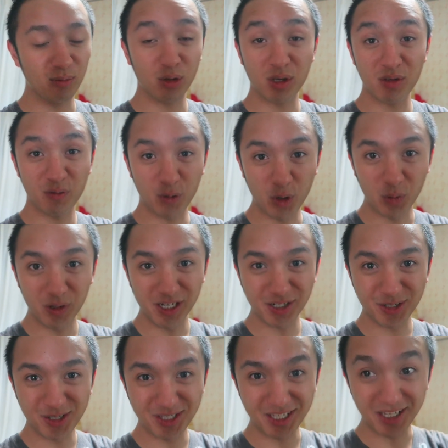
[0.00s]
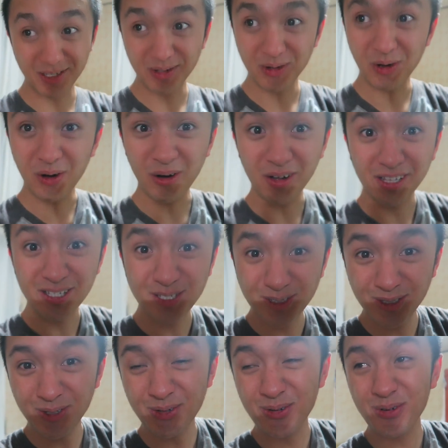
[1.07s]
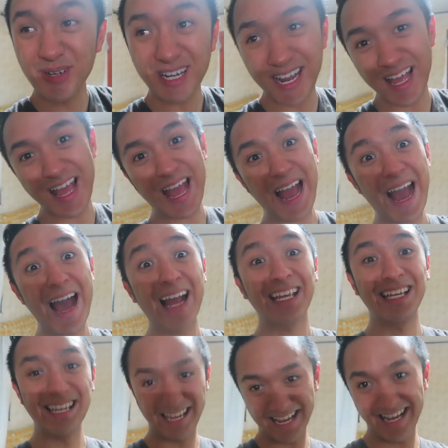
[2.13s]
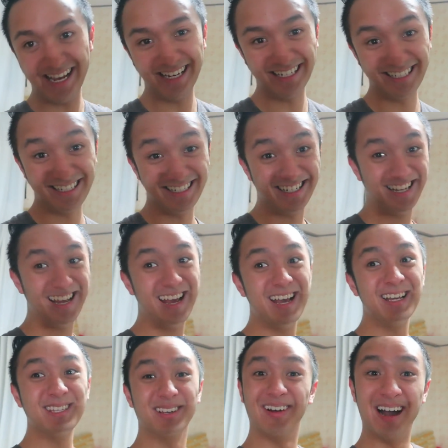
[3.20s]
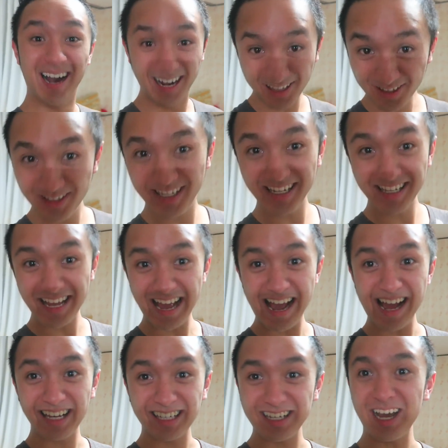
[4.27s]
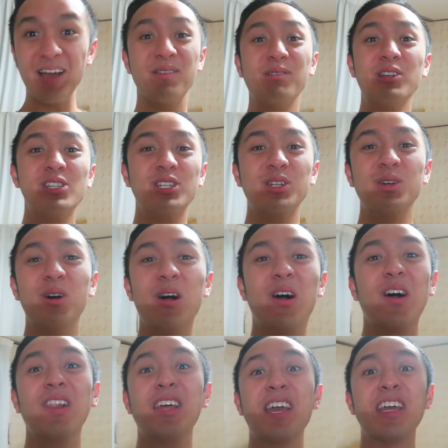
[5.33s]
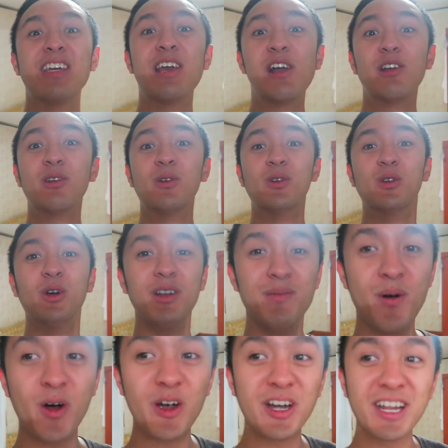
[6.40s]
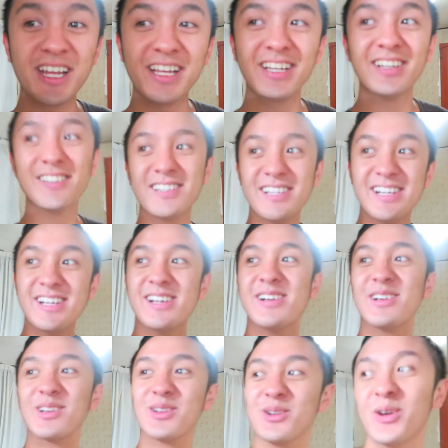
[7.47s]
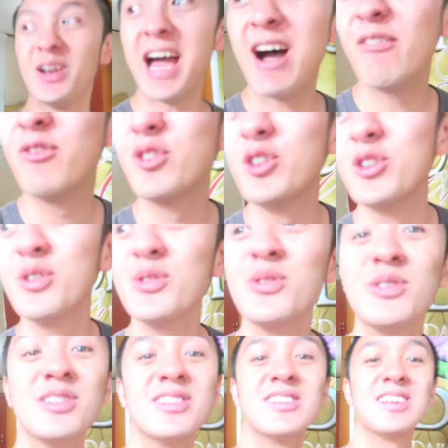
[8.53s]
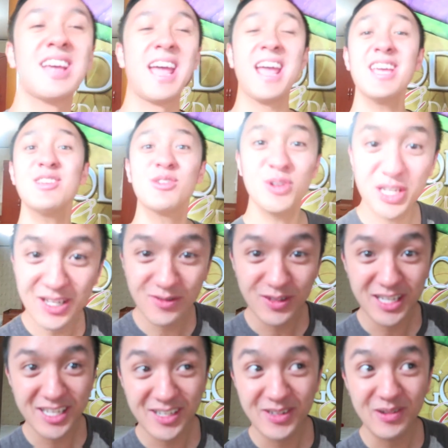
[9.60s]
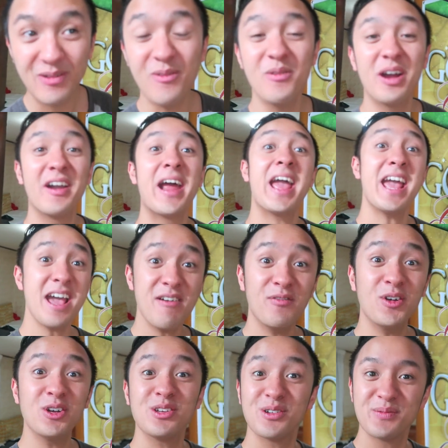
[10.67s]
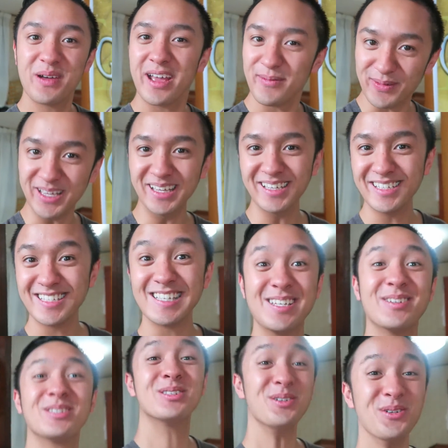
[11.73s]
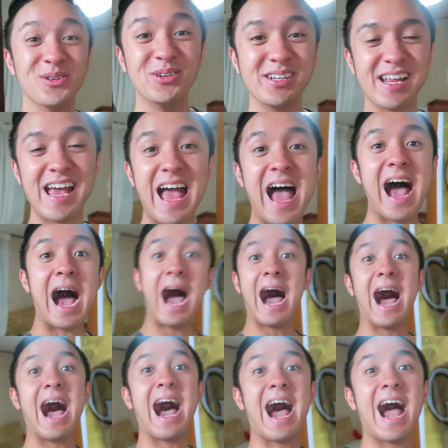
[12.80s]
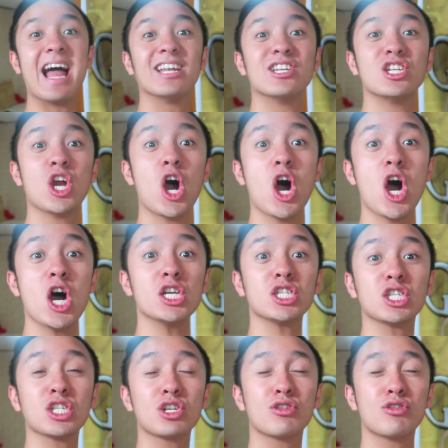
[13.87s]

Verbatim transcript: looking forward to see you all soon again. So other than that, I wish you all a good morning, good afternoon, a good evening, wherever you may be. See you soon. Adios,